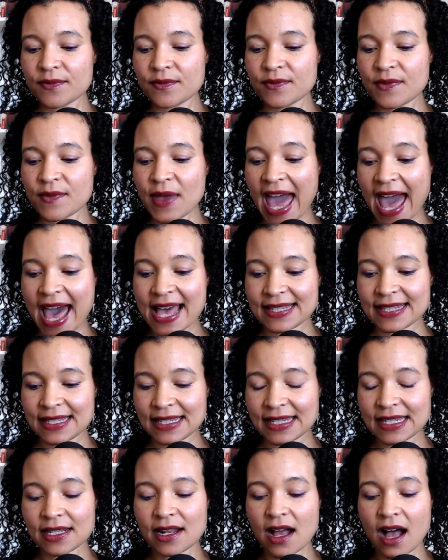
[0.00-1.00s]

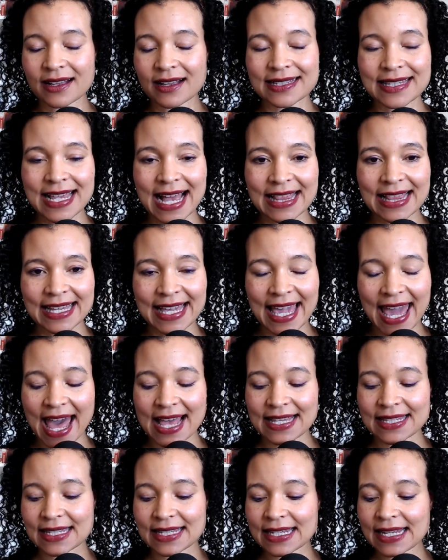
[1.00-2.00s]
acid, oxalic
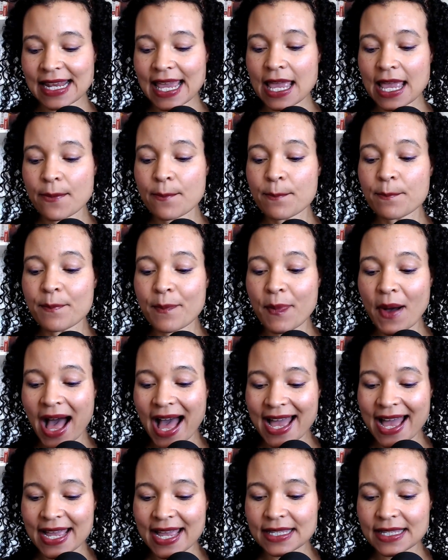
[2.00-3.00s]
acid, it
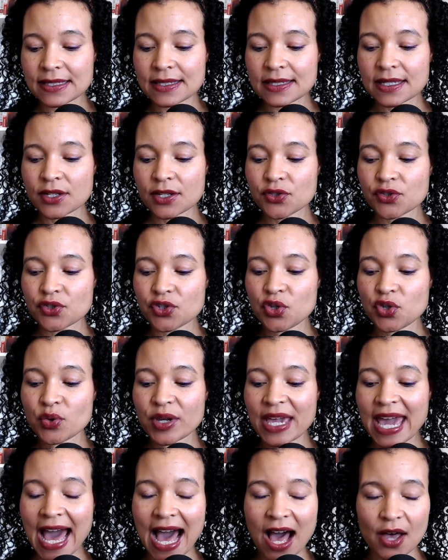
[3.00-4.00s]
binds to
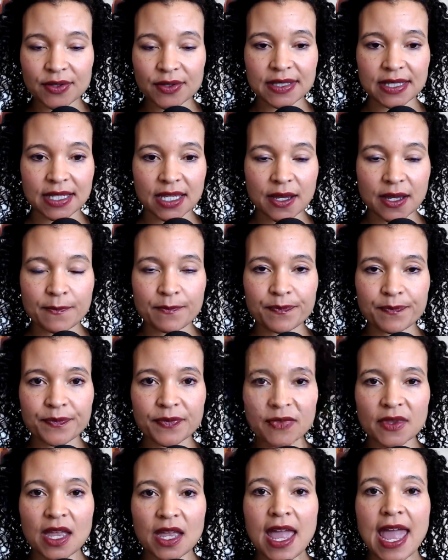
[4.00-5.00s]
calcium.
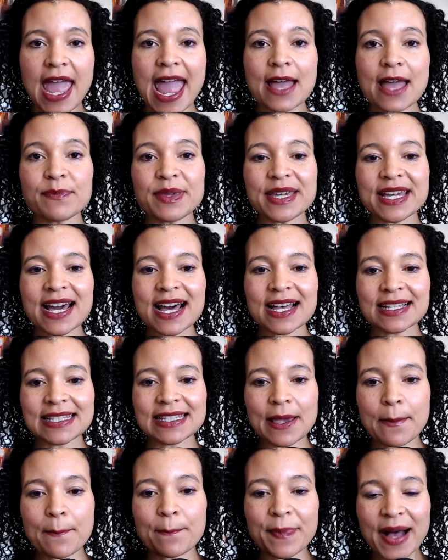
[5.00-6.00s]
And because
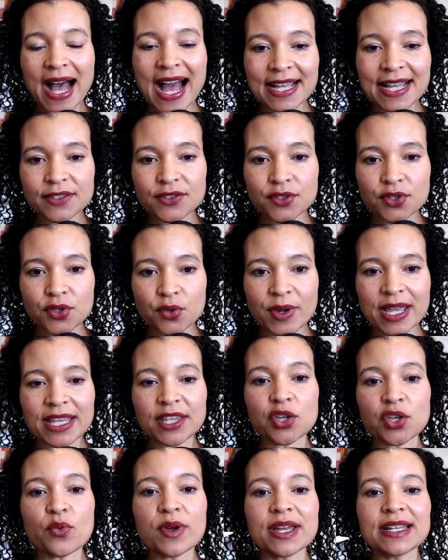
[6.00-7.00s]
it binds to it,
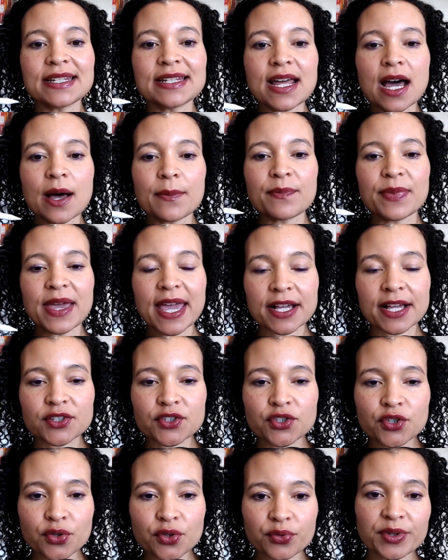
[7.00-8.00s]
you end up
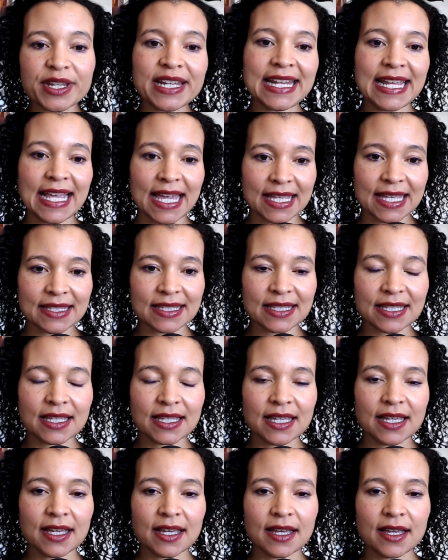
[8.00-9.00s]
excreting it.
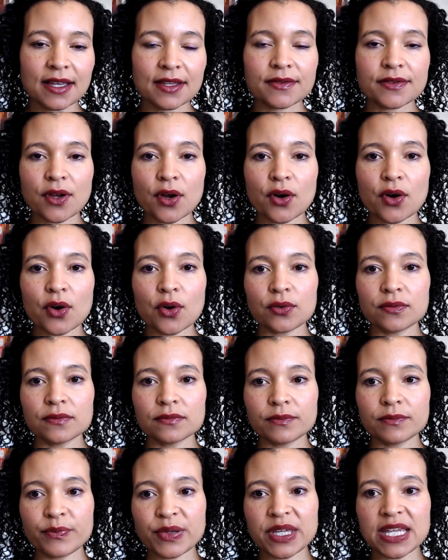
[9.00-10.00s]
So
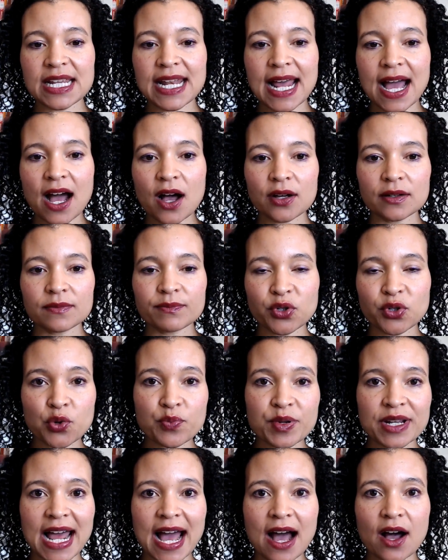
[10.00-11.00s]
pee it out, poop
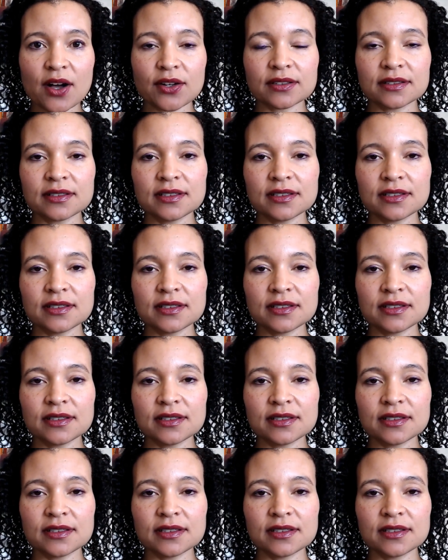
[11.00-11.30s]
it out,